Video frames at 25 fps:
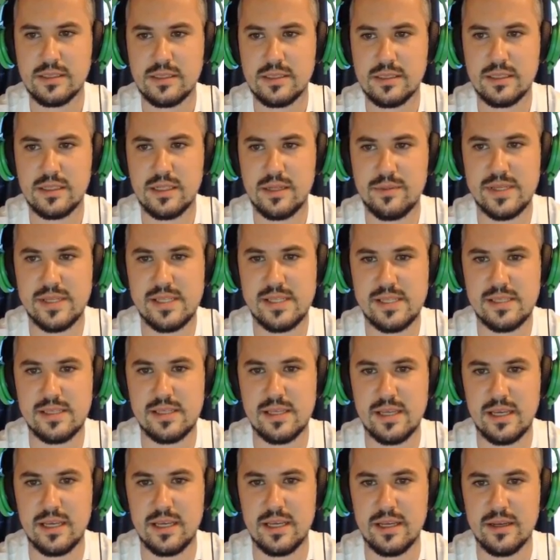Let me
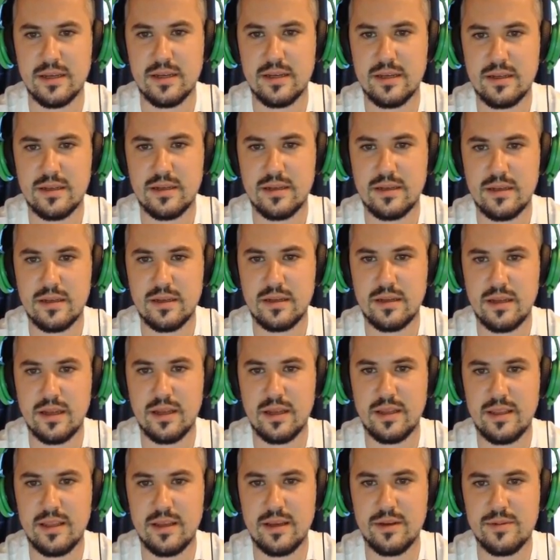see. I
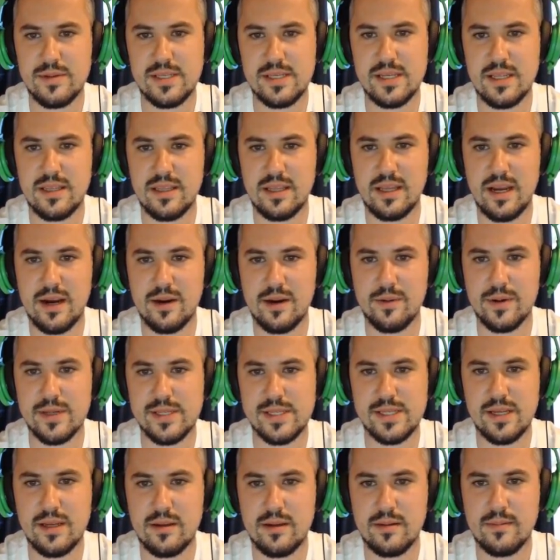think it was in there,
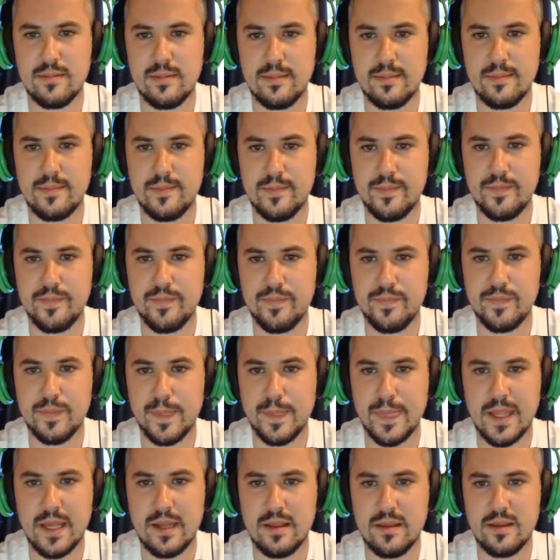wasn't it?
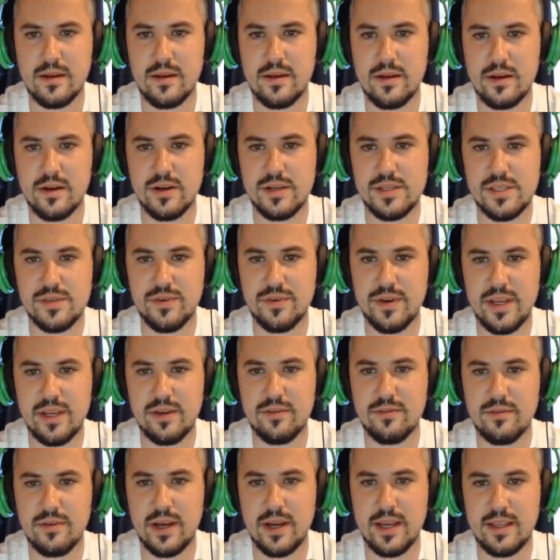The nursery
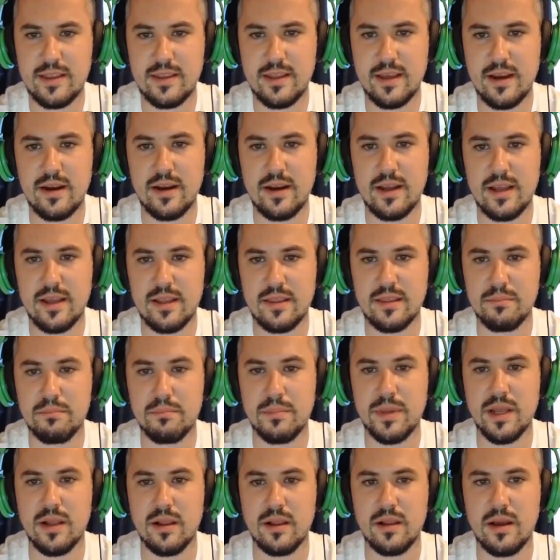right there in the
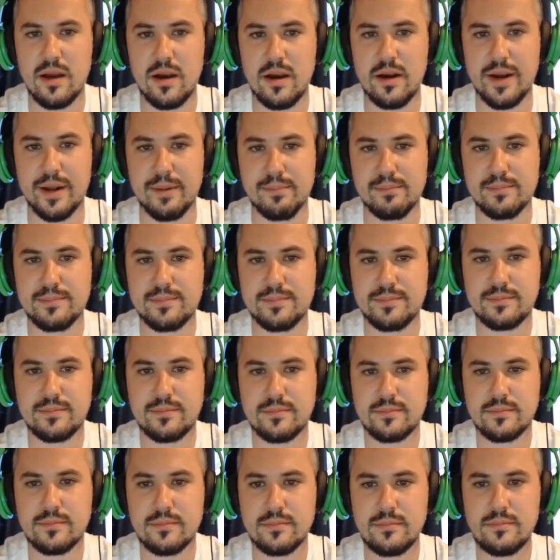middle. Alright.
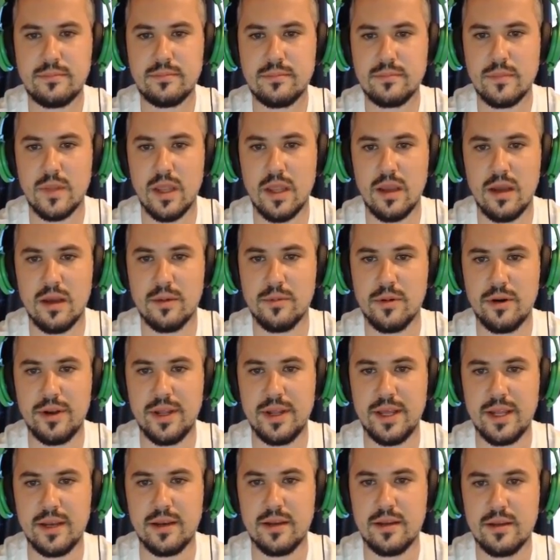I'm going
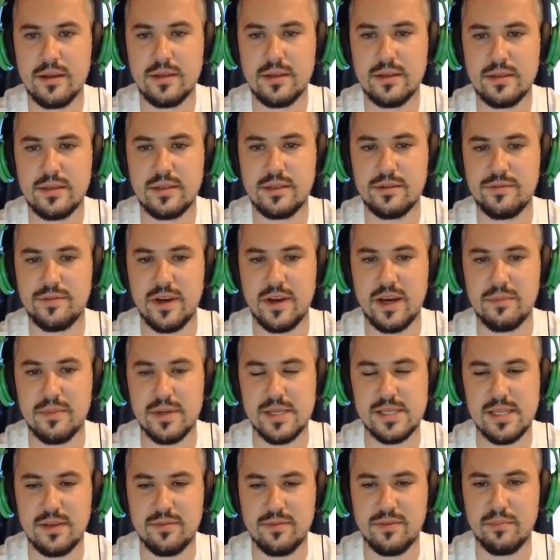in to find
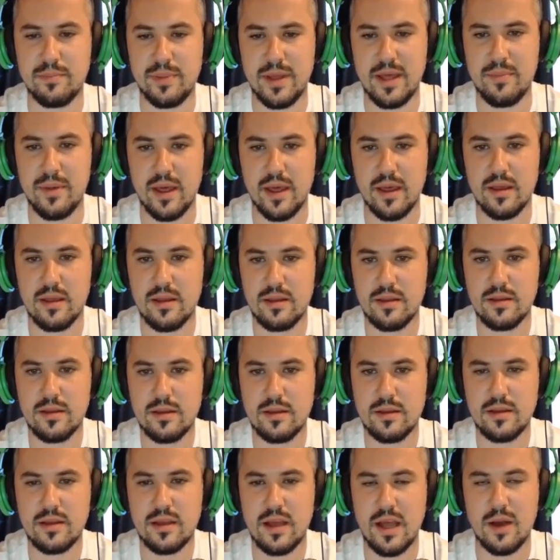myself a baby.
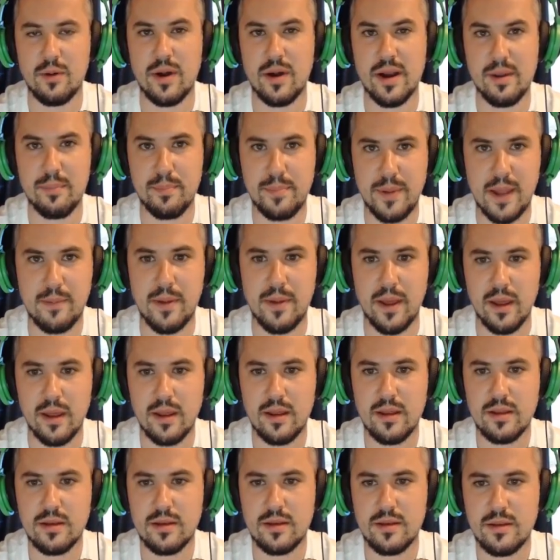I want a baby
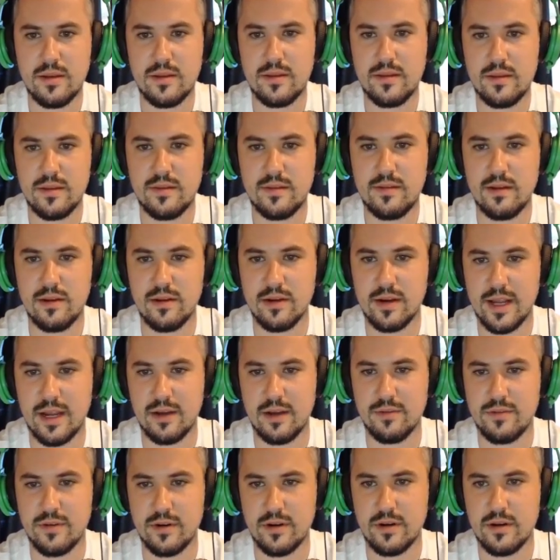to look
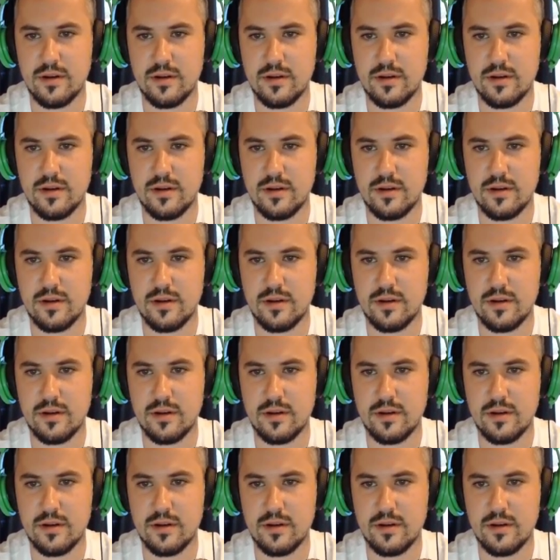after.